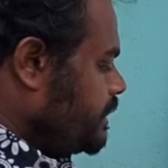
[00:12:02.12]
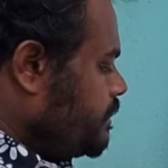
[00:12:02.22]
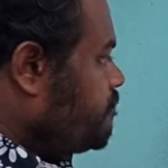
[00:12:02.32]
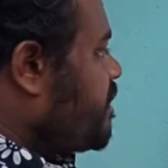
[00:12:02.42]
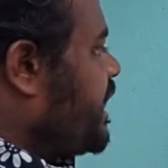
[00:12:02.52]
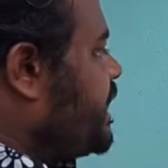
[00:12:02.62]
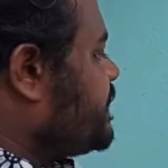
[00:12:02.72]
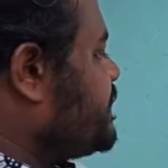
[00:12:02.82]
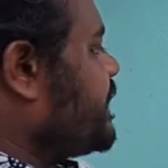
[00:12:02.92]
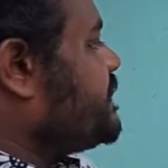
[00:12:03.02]

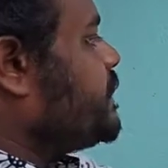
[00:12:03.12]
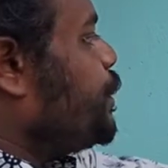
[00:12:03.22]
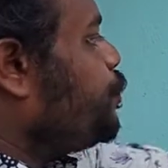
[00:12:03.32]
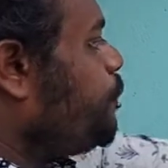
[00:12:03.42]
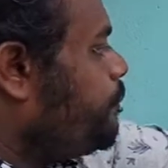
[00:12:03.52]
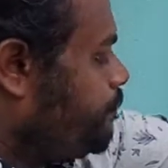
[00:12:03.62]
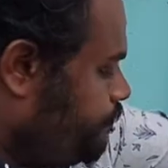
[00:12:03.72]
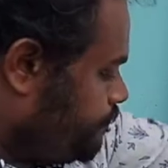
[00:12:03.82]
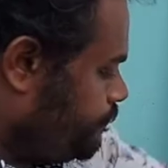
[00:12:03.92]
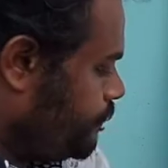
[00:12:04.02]
minus x cube
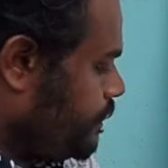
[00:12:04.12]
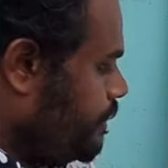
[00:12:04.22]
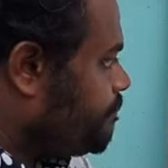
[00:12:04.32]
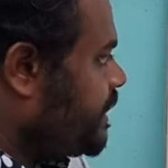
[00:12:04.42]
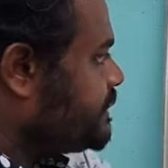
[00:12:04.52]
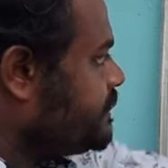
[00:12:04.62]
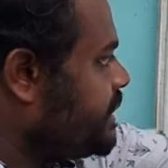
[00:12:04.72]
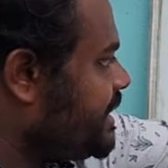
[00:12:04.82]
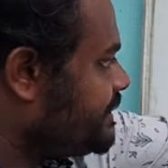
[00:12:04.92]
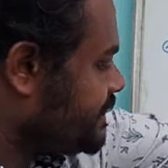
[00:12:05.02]
plus
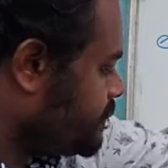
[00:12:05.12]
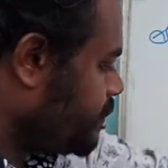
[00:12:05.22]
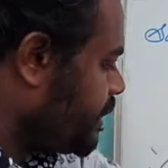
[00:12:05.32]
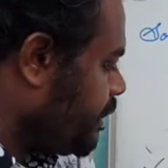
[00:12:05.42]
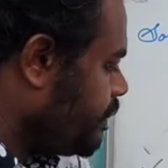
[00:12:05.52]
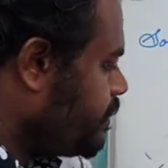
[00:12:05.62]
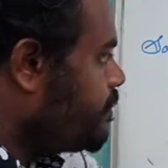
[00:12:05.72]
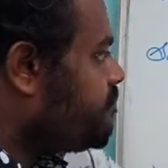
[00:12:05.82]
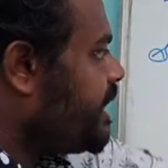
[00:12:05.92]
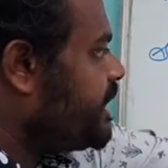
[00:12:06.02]
3x square
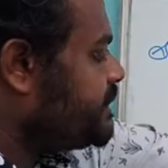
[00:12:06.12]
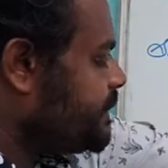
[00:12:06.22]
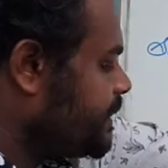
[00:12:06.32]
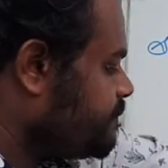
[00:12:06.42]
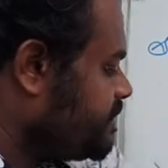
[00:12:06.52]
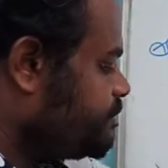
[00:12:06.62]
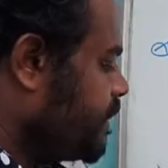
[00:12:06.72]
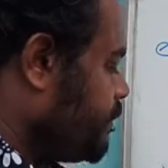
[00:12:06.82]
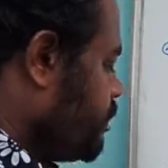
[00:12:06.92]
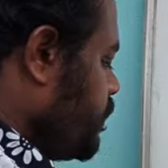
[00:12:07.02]
minus 3x plus
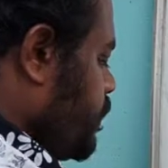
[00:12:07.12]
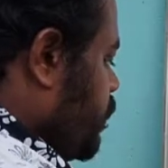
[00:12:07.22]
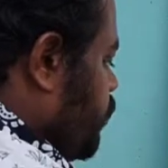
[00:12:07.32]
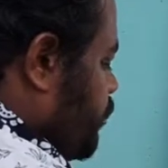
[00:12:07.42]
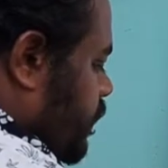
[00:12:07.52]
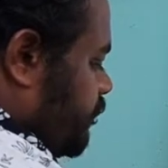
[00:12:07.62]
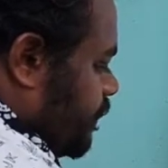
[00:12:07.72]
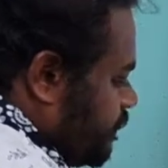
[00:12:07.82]
5. Now we verify